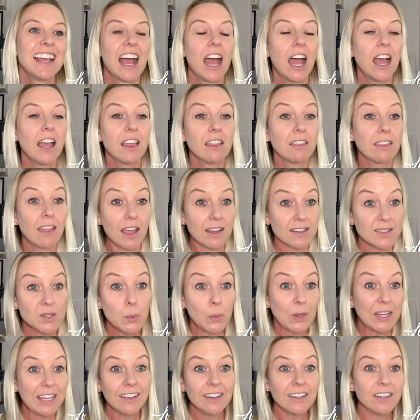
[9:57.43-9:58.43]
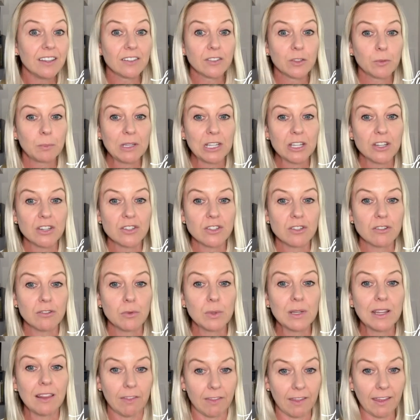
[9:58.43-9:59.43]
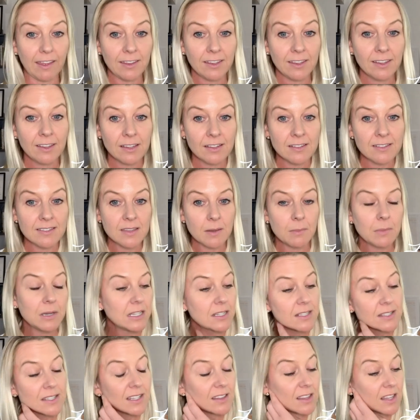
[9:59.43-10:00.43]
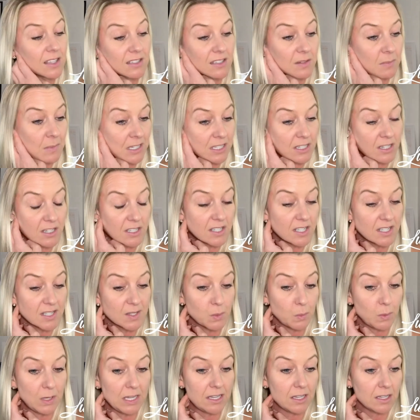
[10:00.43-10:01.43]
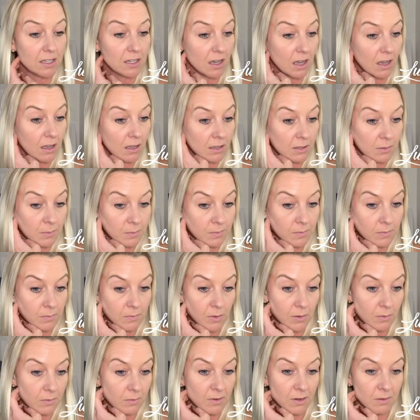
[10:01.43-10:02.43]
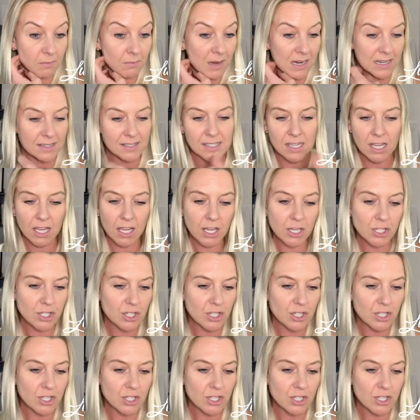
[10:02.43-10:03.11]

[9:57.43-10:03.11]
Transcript: That's weird, because you would think, and somebody said that to me just this week on a message,